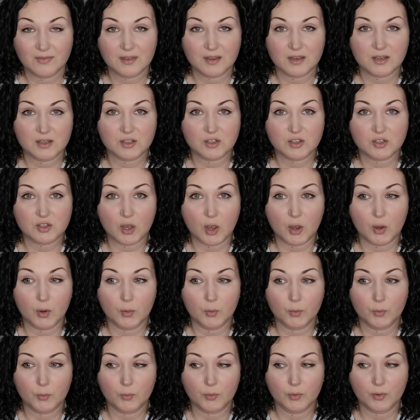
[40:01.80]

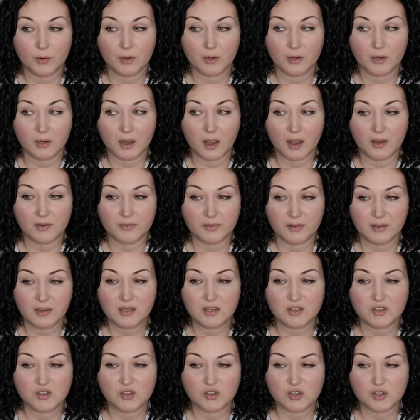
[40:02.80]
so I
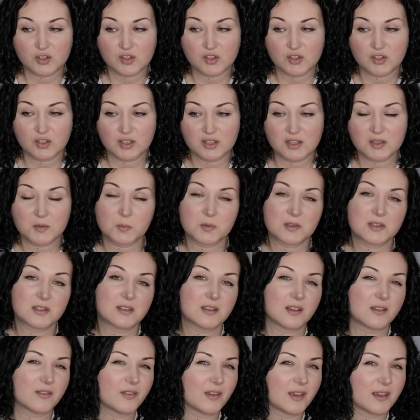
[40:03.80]
think it's just the
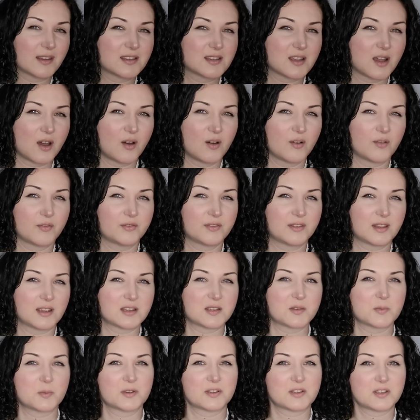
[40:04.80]
specifics of
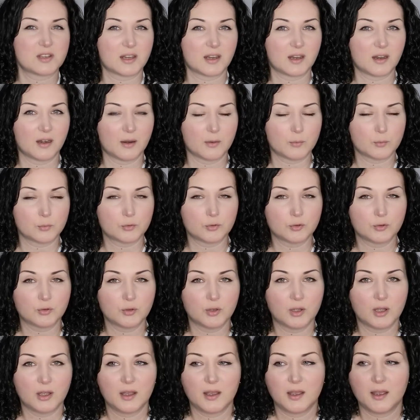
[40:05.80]
this particular wool,
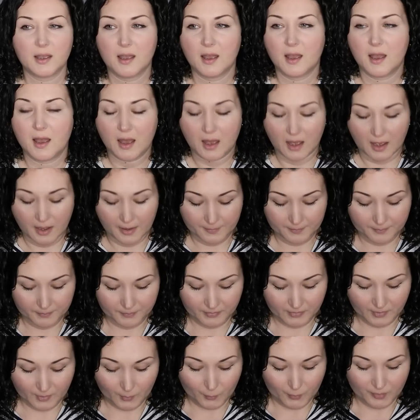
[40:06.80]

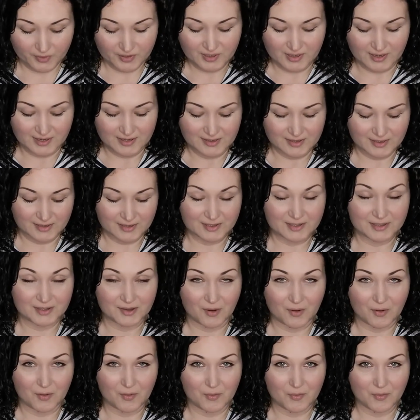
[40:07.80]
which is
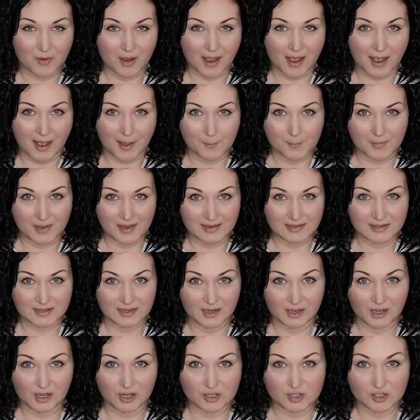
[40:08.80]
so
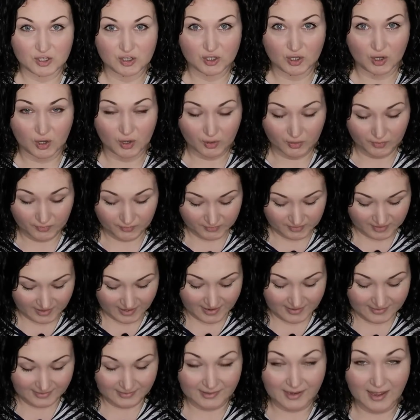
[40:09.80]
amazingly soft
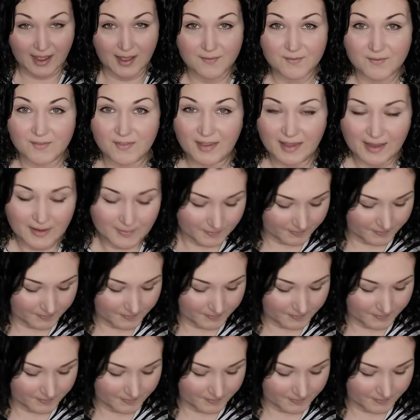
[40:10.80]
and comfy.